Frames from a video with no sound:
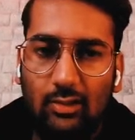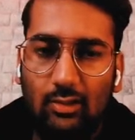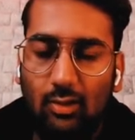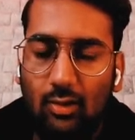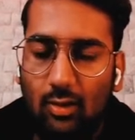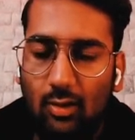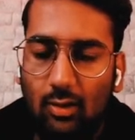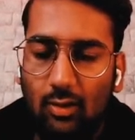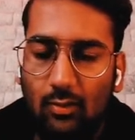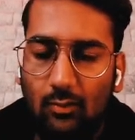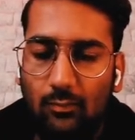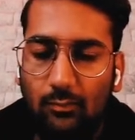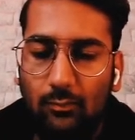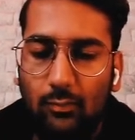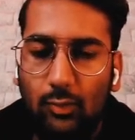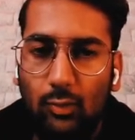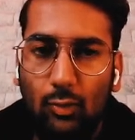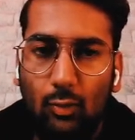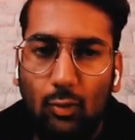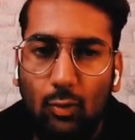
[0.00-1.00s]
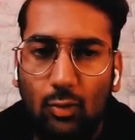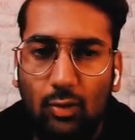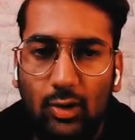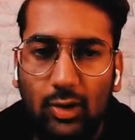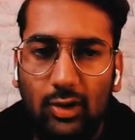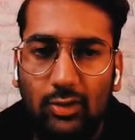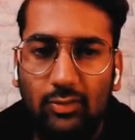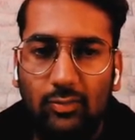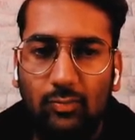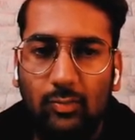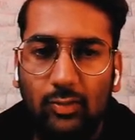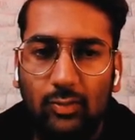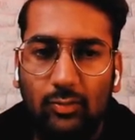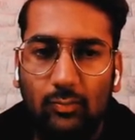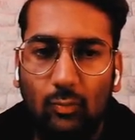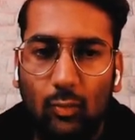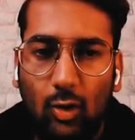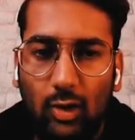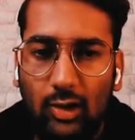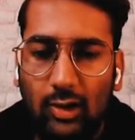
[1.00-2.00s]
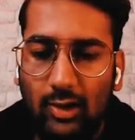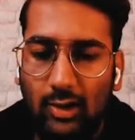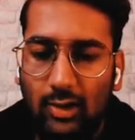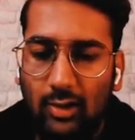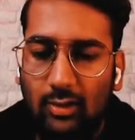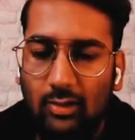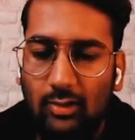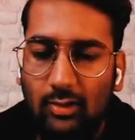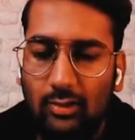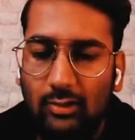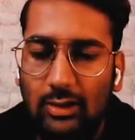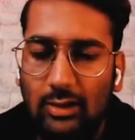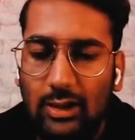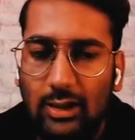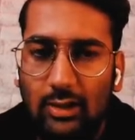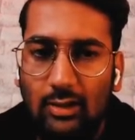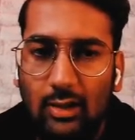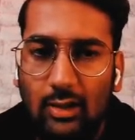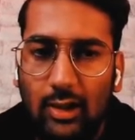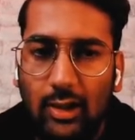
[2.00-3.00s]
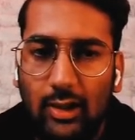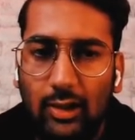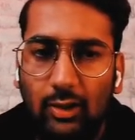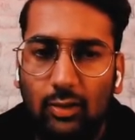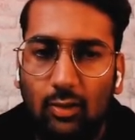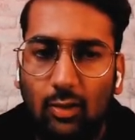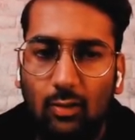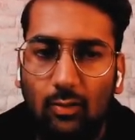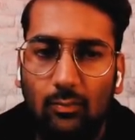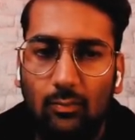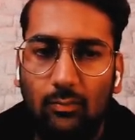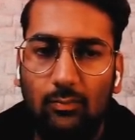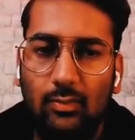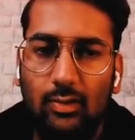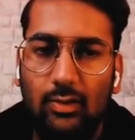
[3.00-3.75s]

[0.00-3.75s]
of low is smaller than height of